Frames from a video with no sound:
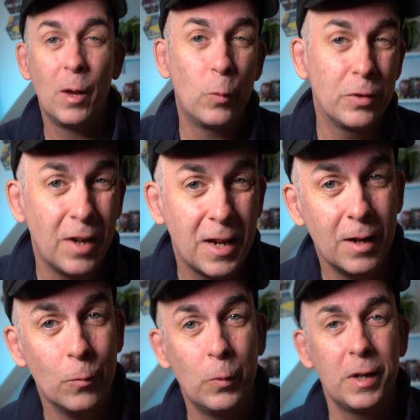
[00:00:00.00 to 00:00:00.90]
then we'll take
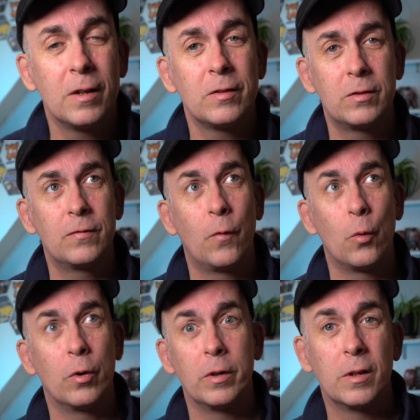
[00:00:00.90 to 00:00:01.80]
him with us
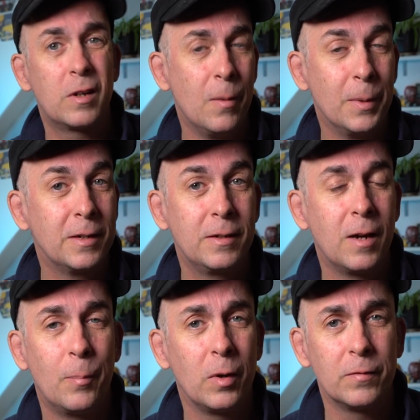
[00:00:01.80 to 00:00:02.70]
for the coming
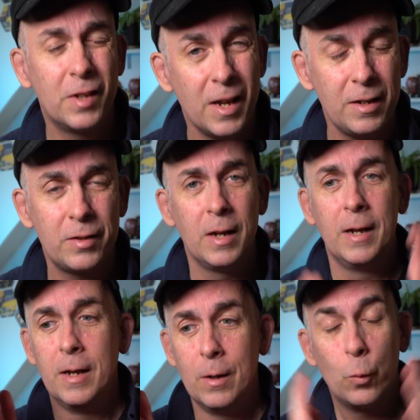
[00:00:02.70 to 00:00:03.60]
couple of days.
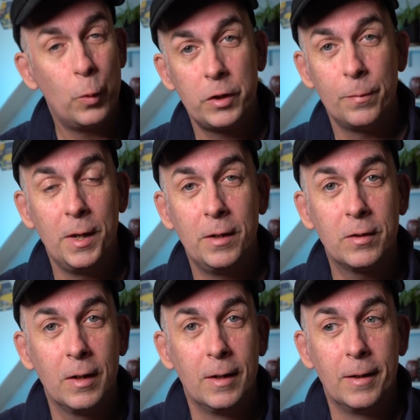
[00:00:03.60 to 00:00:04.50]
Which
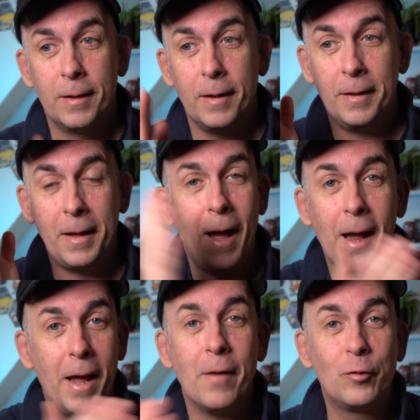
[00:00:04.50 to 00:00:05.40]
means
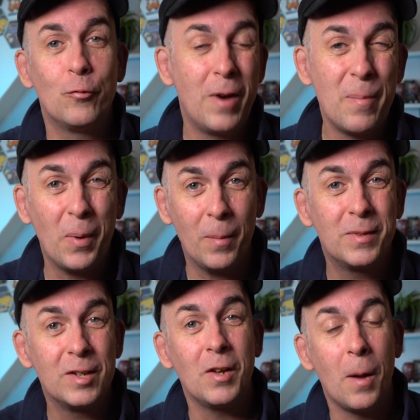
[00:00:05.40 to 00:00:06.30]
I have to wrap
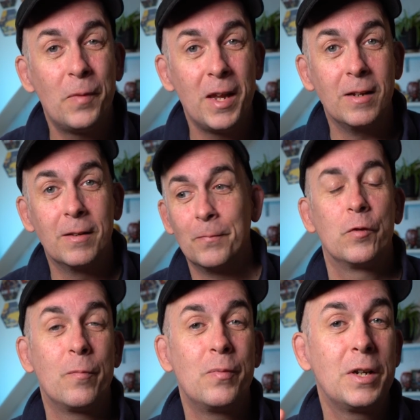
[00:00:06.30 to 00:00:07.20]
up this update.
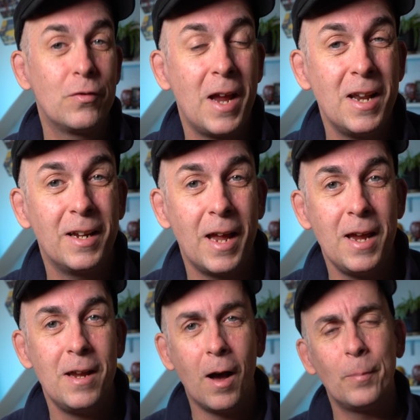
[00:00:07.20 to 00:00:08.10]
So I've been creating
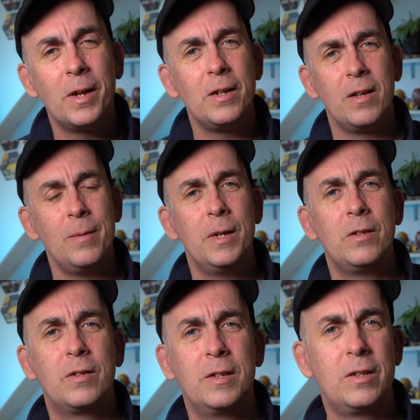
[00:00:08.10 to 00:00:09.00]
a update
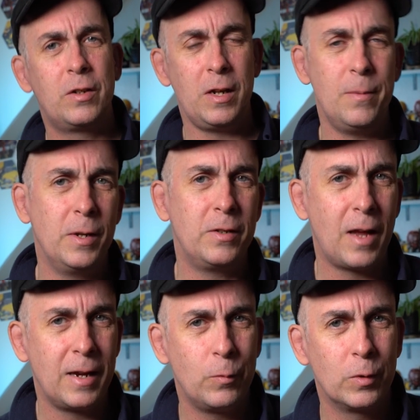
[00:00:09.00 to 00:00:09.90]
image. This image
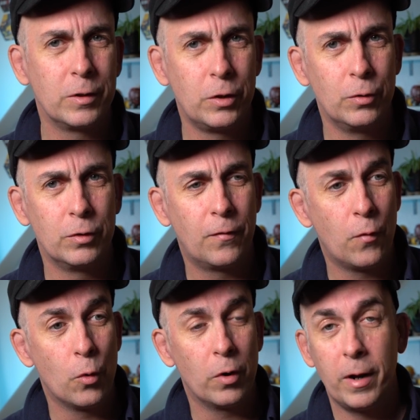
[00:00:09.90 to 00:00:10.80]
I will use
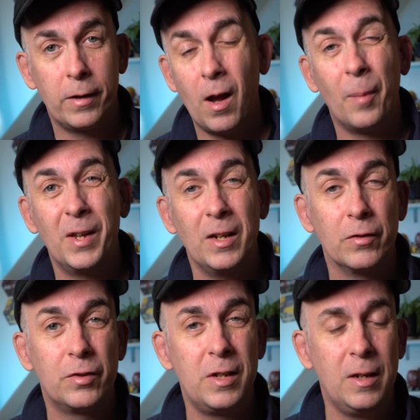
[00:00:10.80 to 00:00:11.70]
for the update
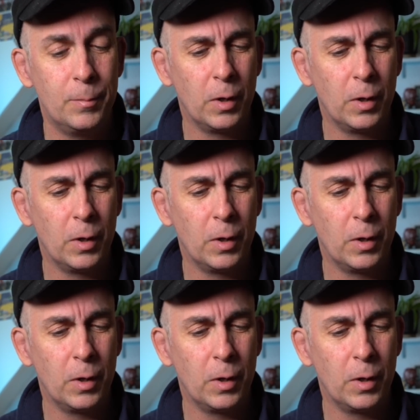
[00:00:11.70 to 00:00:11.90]
on Steam,